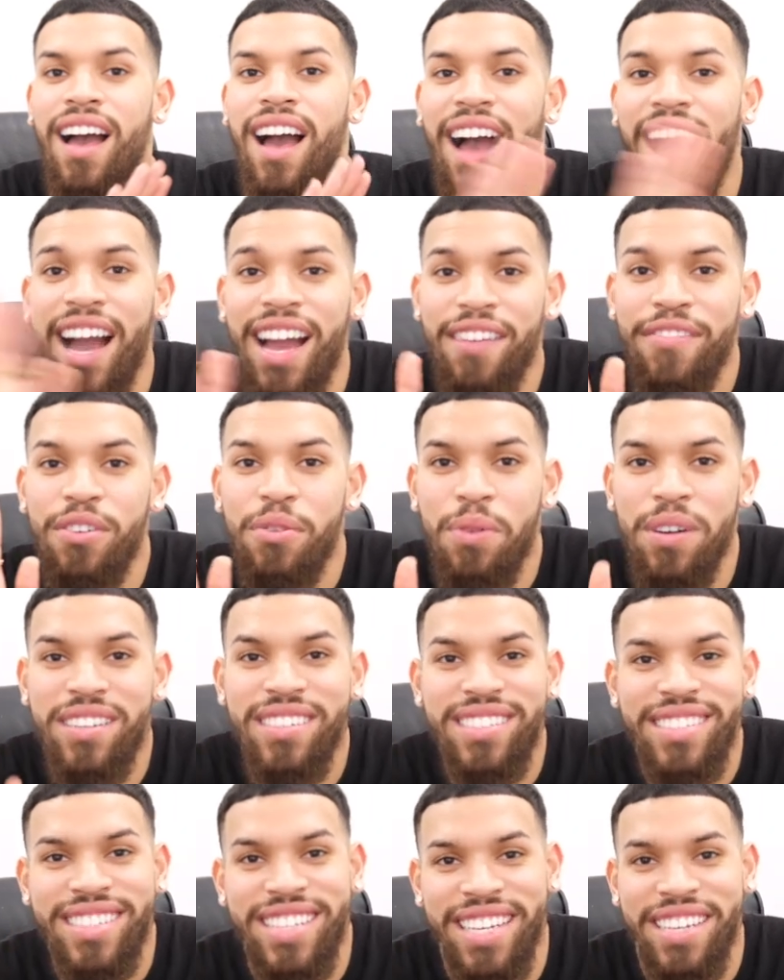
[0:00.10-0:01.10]
Hi
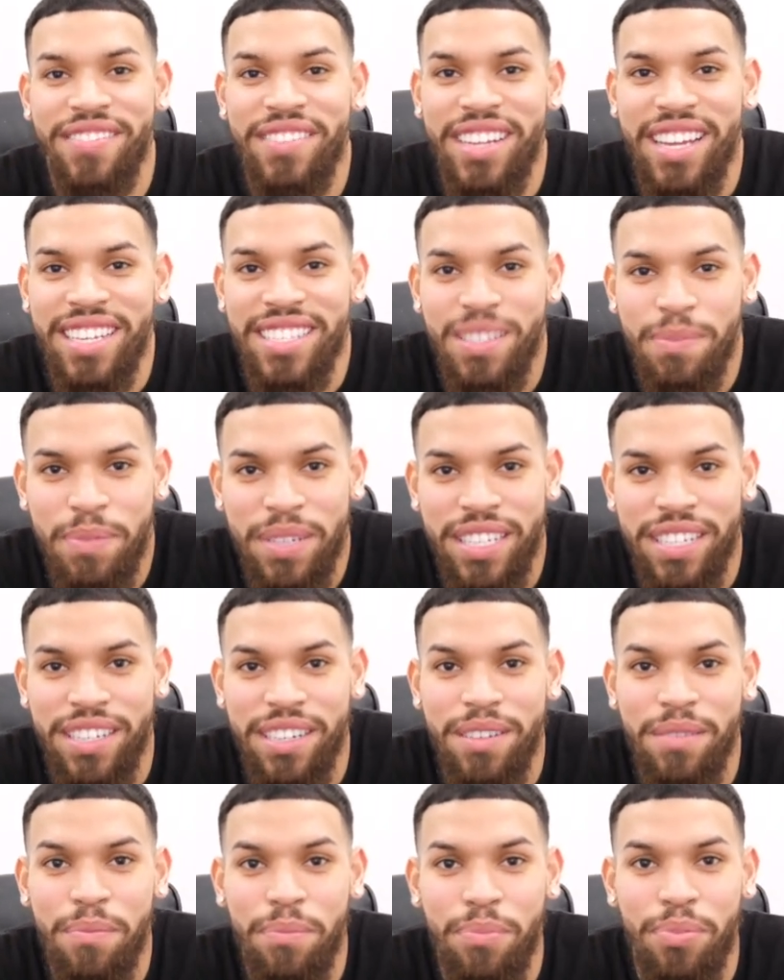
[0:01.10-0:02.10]
everyone, David Esp
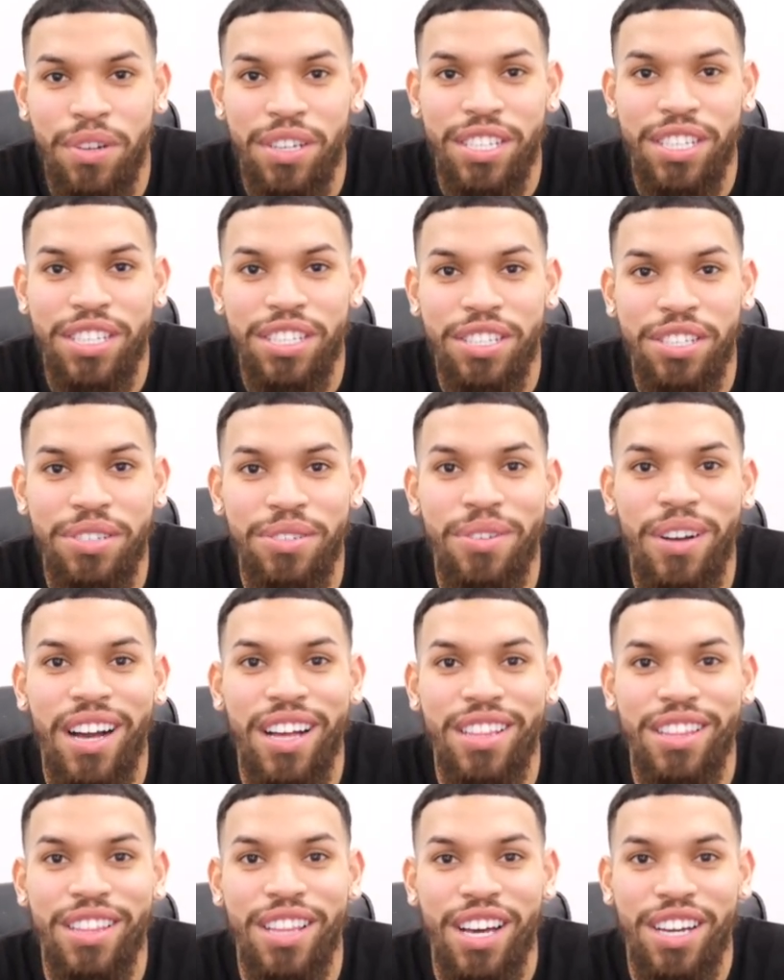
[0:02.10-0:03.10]
here, bringing you
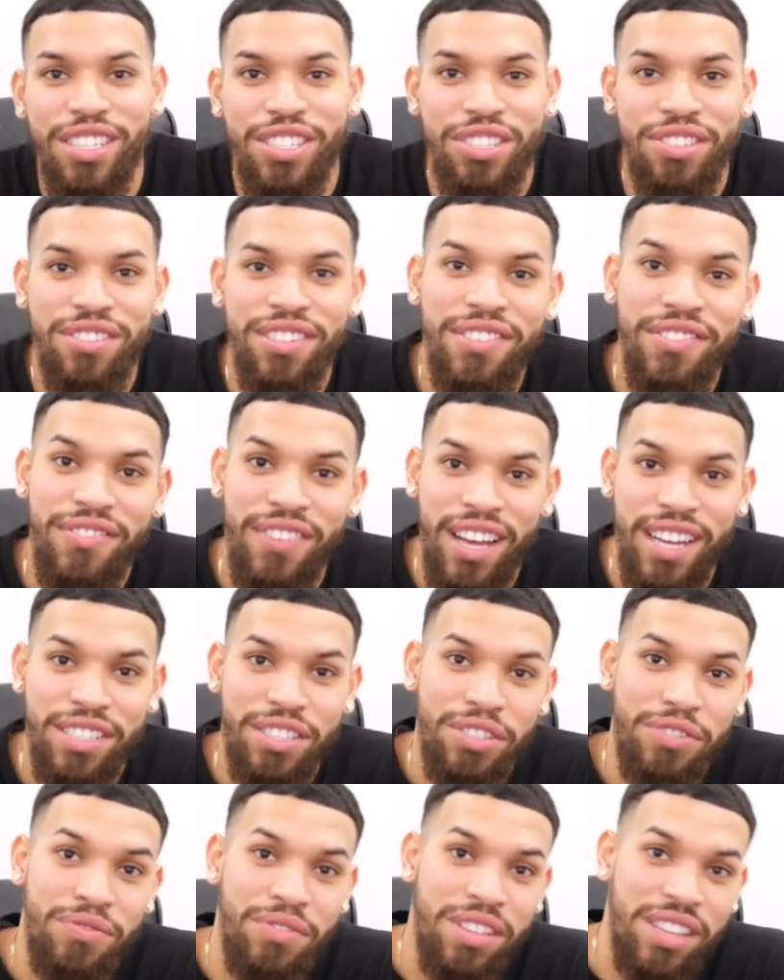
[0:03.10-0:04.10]
luxury
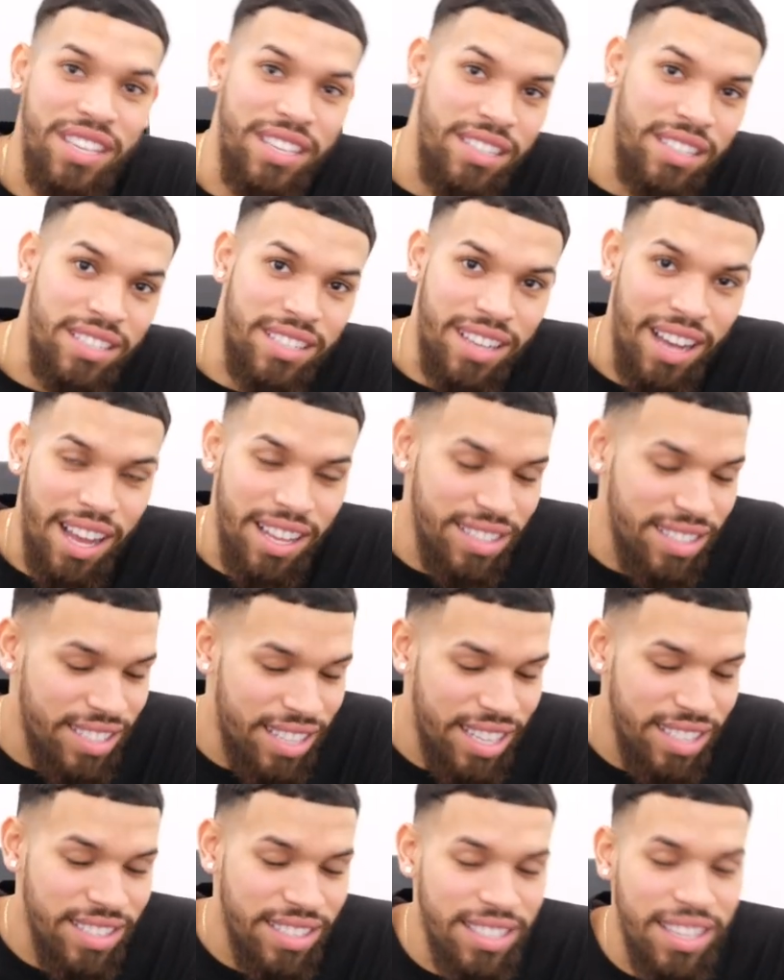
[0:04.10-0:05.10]
fashion related
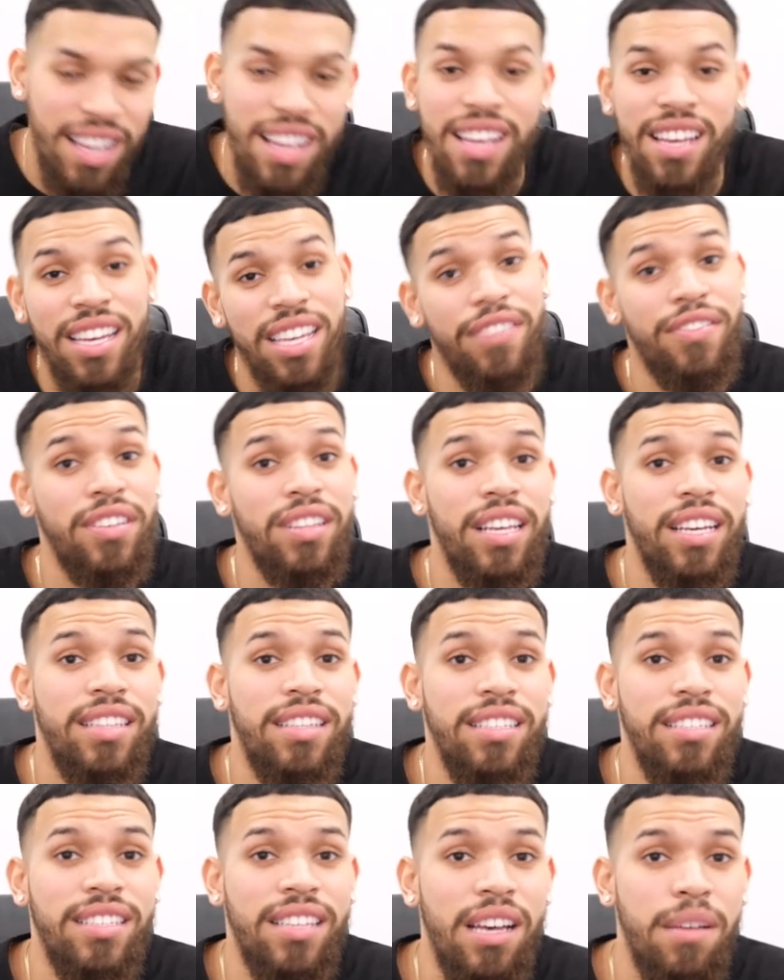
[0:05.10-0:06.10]
content. If you like
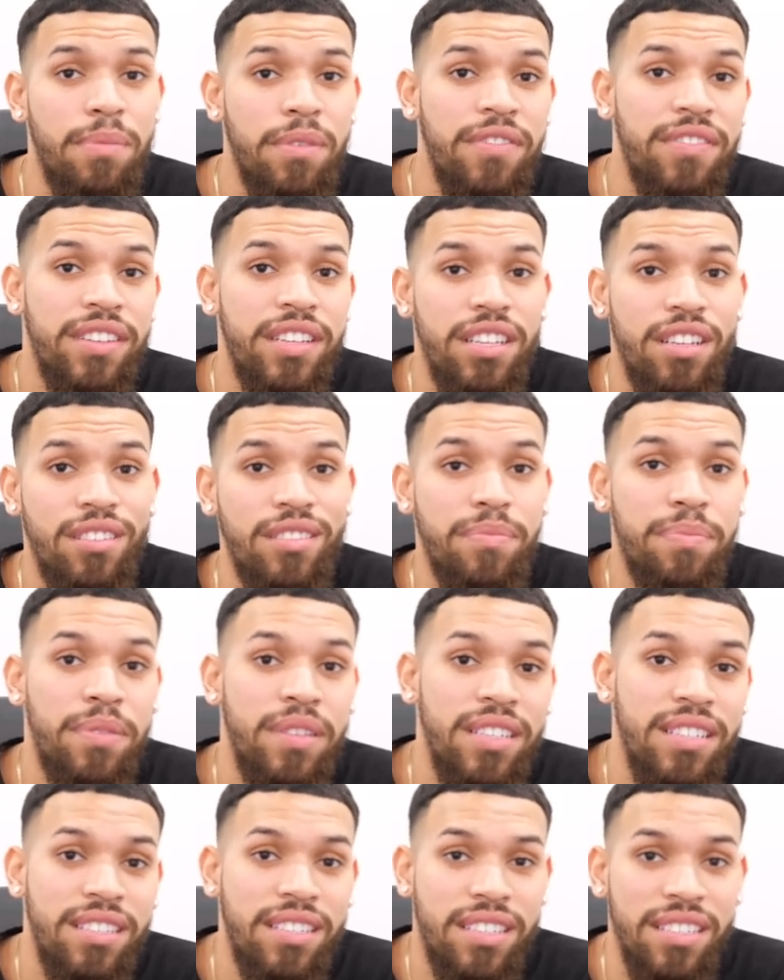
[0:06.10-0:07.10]
these type of videos,
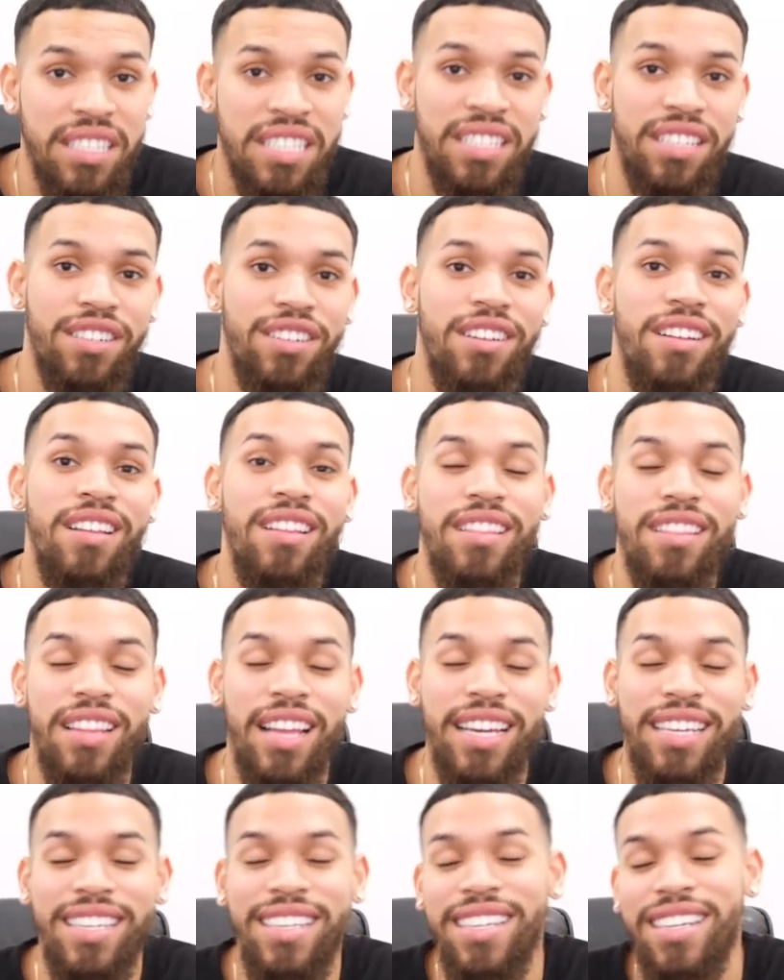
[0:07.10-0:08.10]
please consider
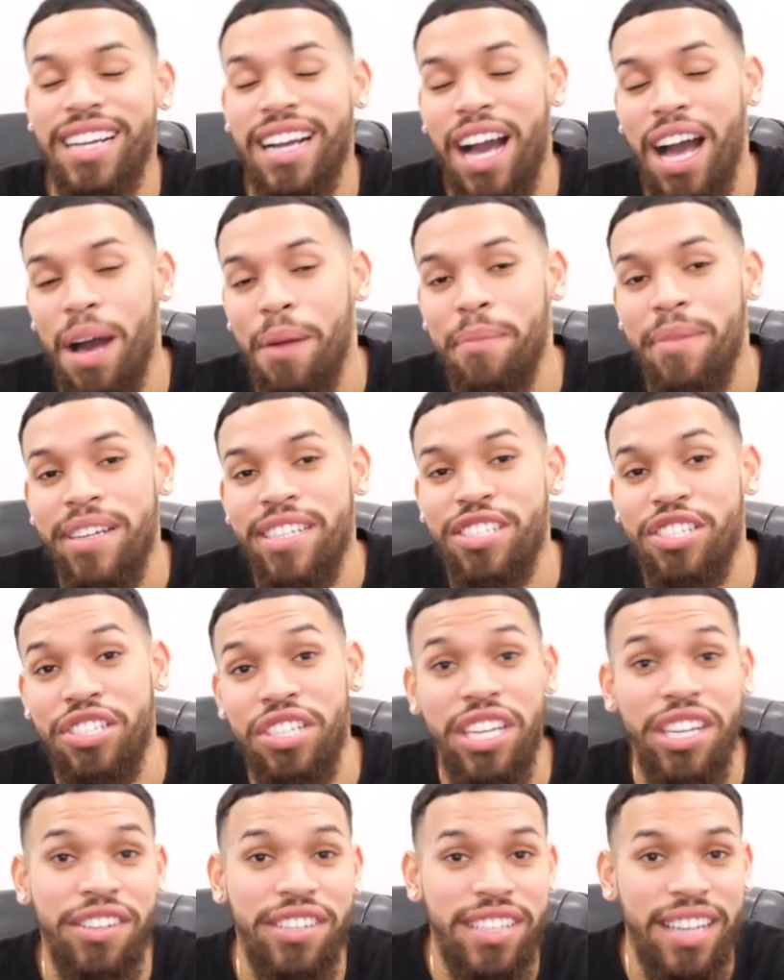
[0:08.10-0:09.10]
liking, comment,
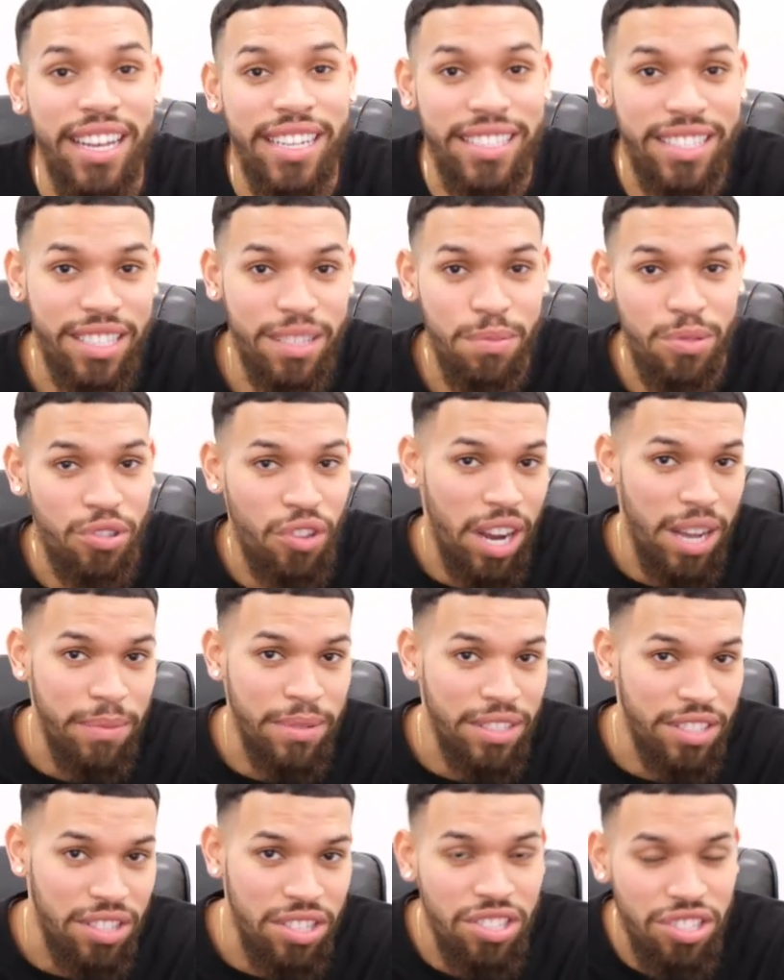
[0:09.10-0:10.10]
sharing, and
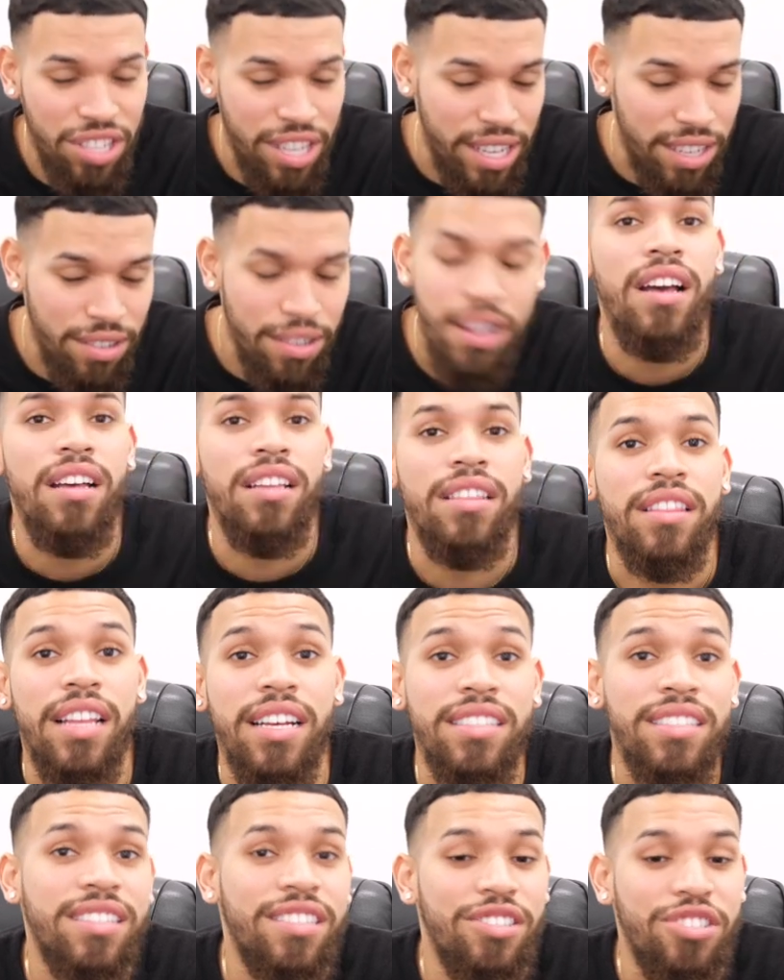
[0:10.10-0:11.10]
subscribing to the channel.
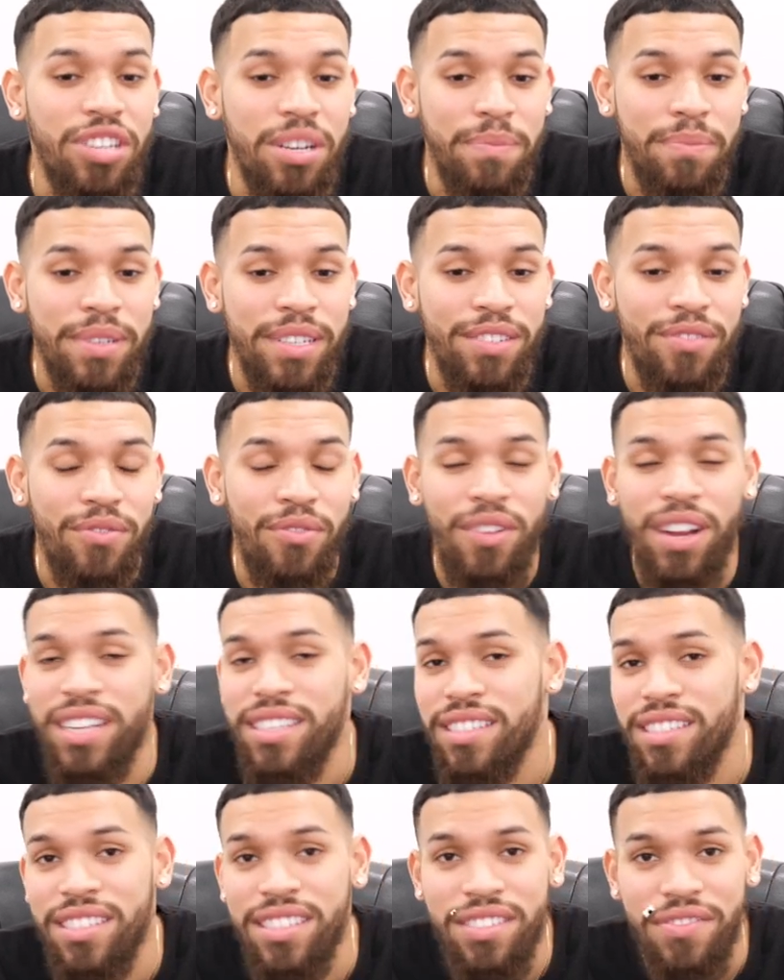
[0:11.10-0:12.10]
Let's jump in
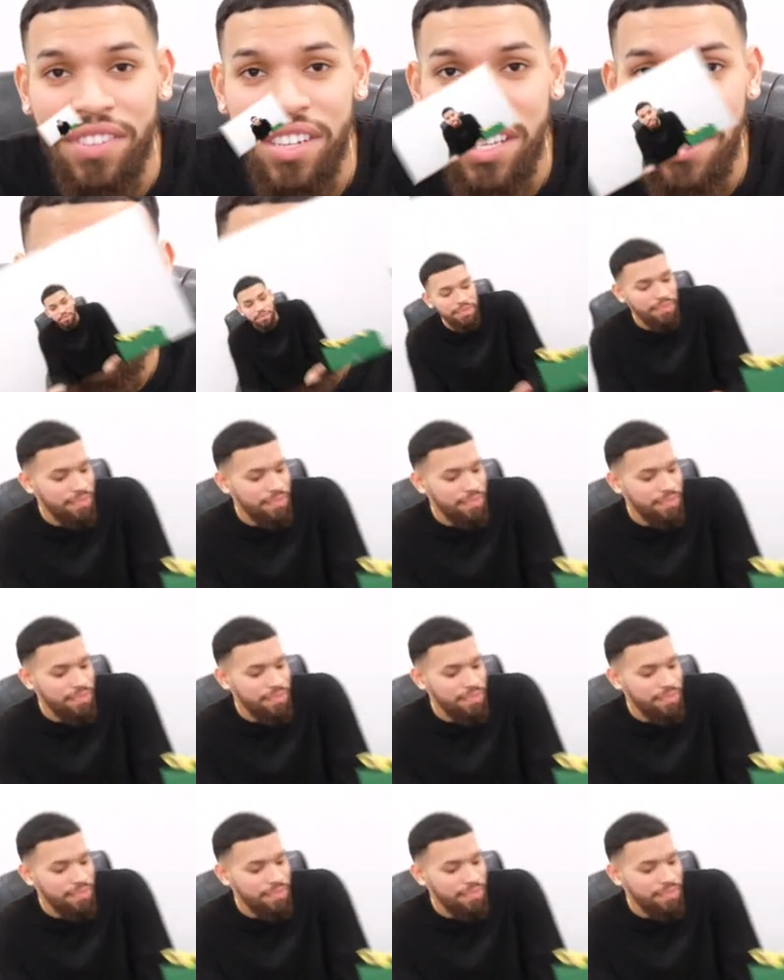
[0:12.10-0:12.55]
right to this video.